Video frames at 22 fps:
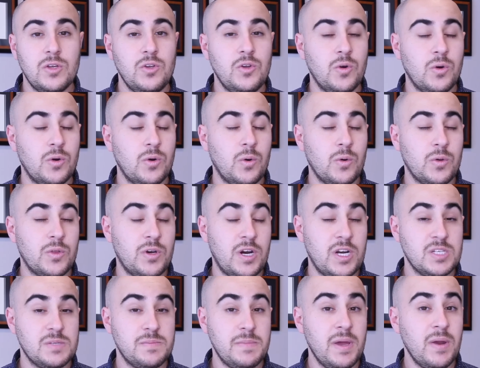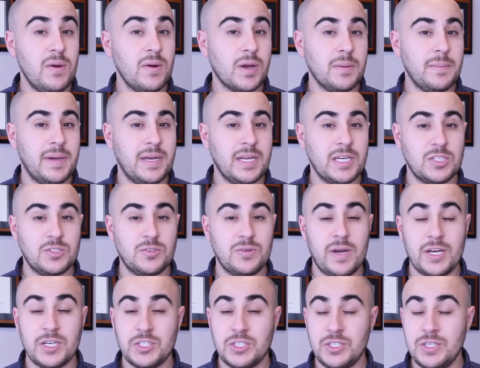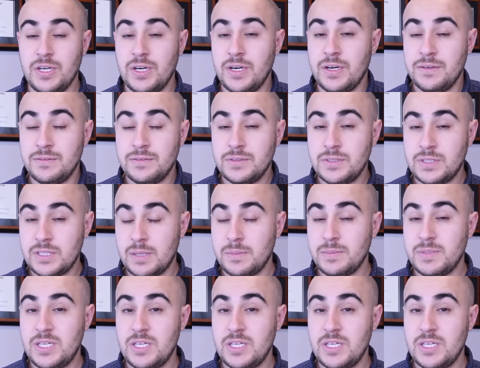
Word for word: Your orthodontist may recommend extraction of some